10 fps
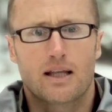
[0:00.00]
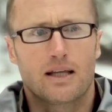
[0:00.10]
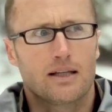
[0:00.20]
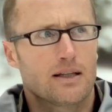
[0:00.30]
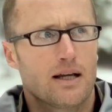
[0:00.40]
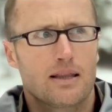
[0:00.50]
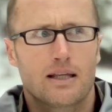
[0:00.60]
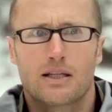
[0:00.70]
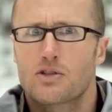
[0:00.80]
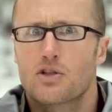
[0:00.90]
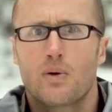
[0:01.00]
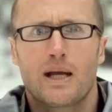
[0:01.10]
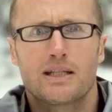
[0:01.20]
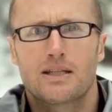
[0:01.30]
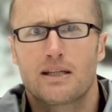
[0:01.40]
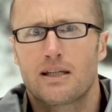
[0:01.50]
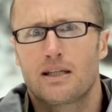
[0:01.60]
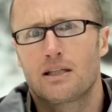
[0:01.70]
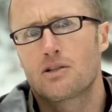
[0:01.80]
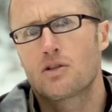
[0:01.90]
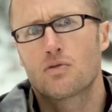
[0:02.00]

Like I think it's U18,